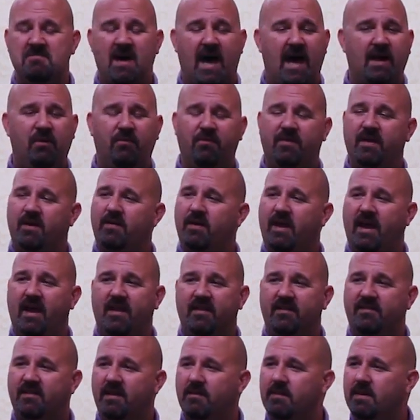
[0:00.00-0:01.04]
I don't think it would have
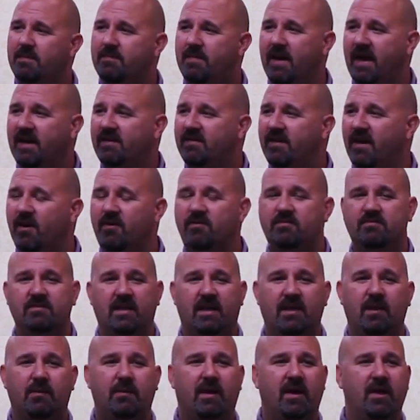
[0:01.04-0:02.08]
had the same impact, though. I
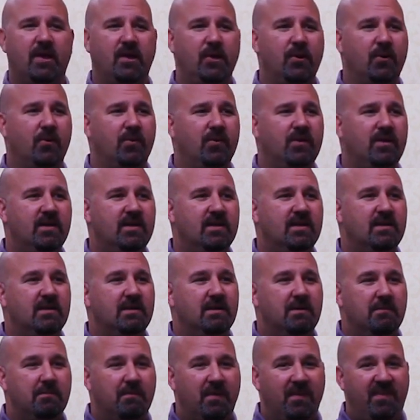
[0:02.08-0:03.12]
don't know about you.
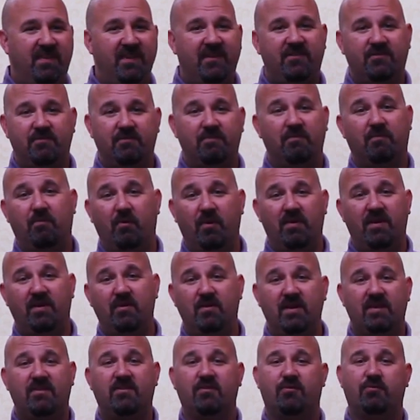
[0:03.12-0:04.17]
But this, when they
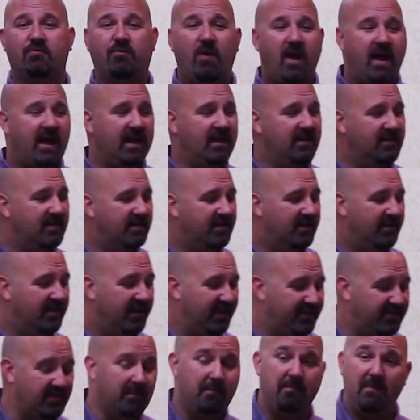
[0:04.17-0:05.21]
get this right,
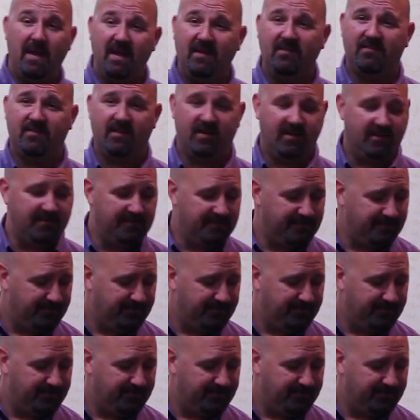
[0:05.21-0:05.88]
it's amazing.